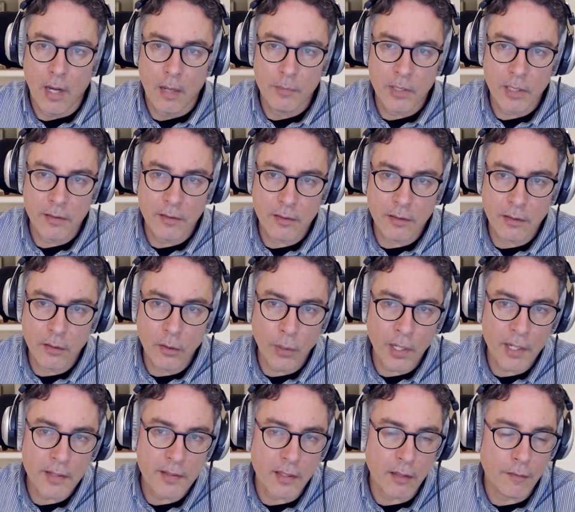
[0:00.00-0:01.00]
just
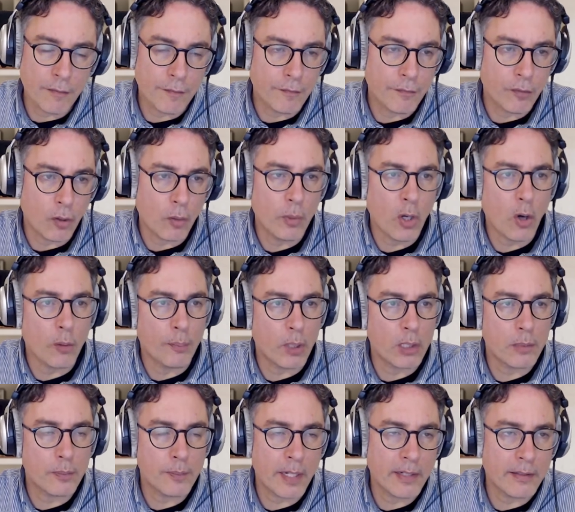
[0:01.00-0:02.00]
curious if, from your
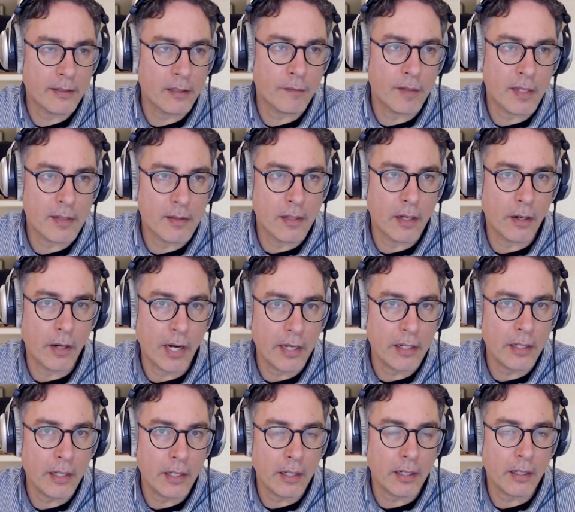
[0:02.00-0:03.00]
perspective, is there
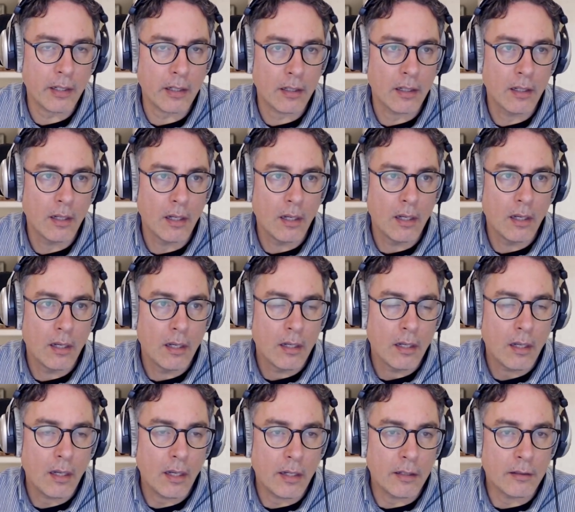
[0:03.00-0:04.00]
any
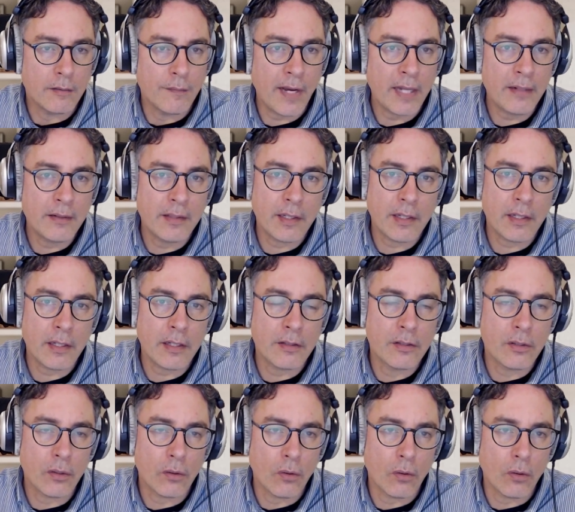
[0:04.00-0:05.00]

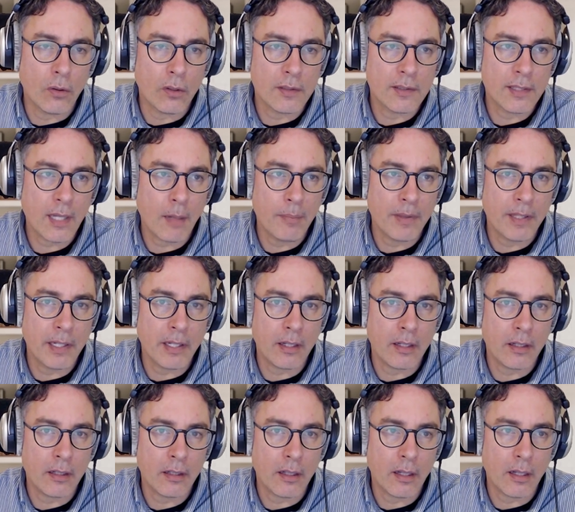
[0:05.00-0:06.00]
advantage or
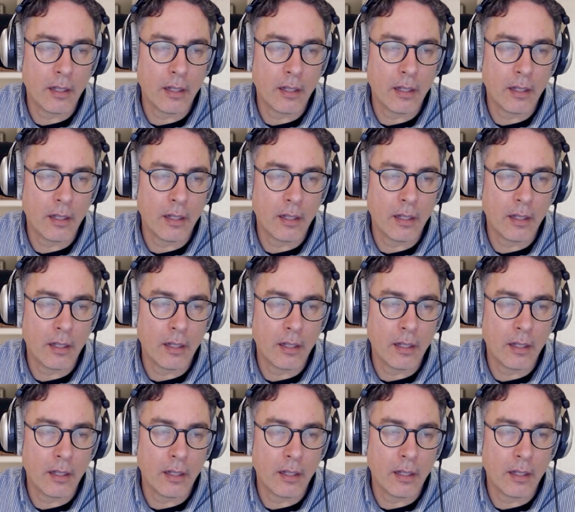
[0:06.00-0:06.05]
something